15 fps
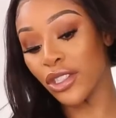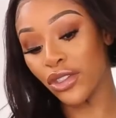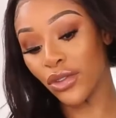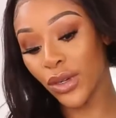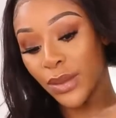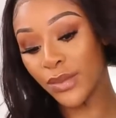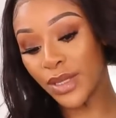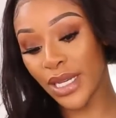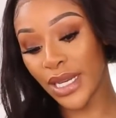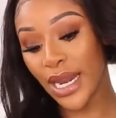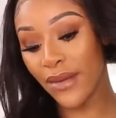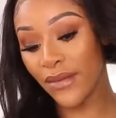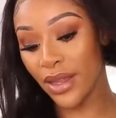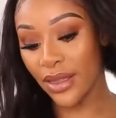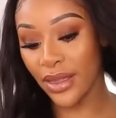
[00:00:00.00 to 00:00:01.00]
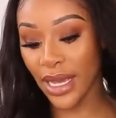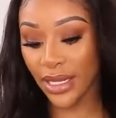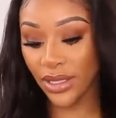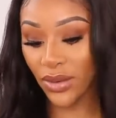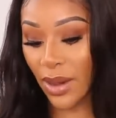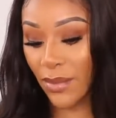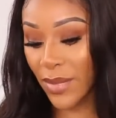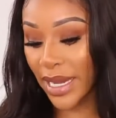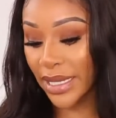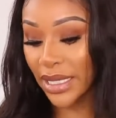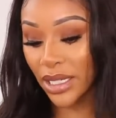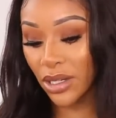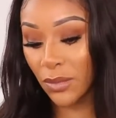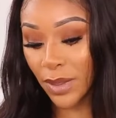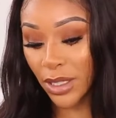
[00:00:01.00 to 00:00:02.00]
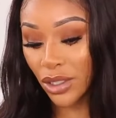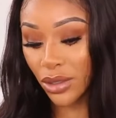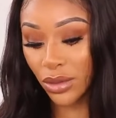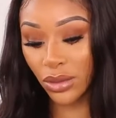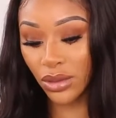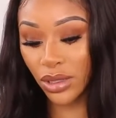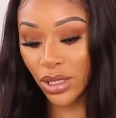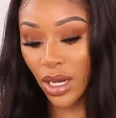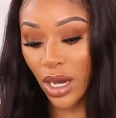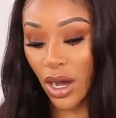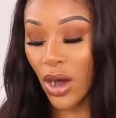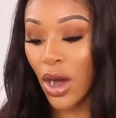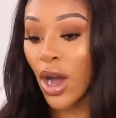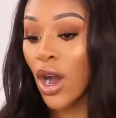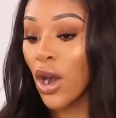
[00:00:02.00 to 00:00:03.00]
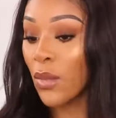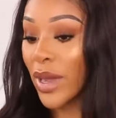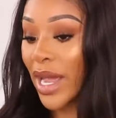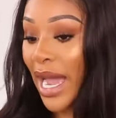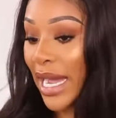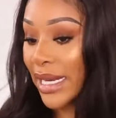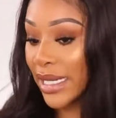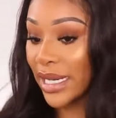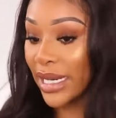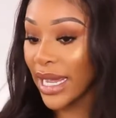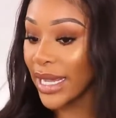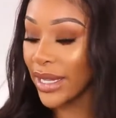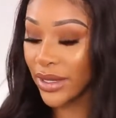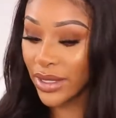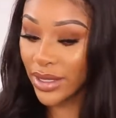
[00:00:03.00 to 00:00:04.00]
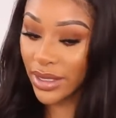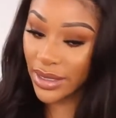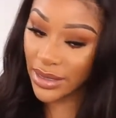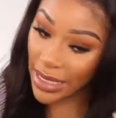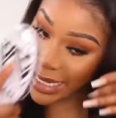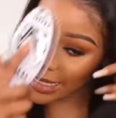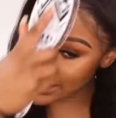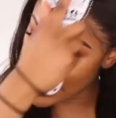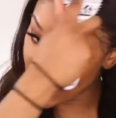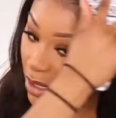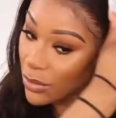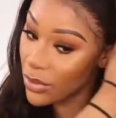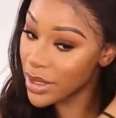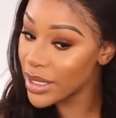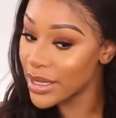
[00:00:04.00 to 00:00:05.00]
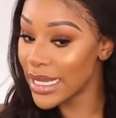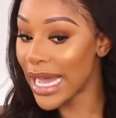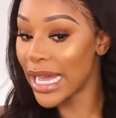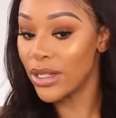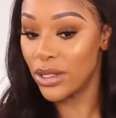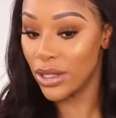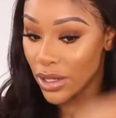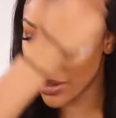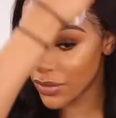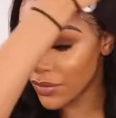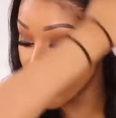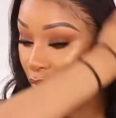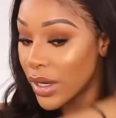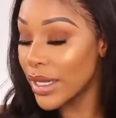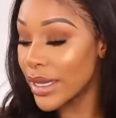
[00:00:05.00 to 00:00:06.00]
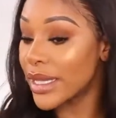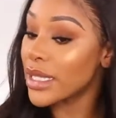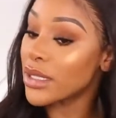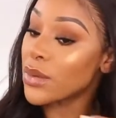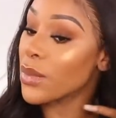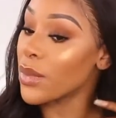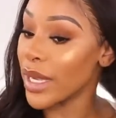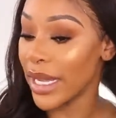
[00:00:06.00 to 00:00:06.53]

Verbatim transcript: Like I trimmed it and everything. So I made it a little bit shorter. We added layers and yeah, I wanted that look for this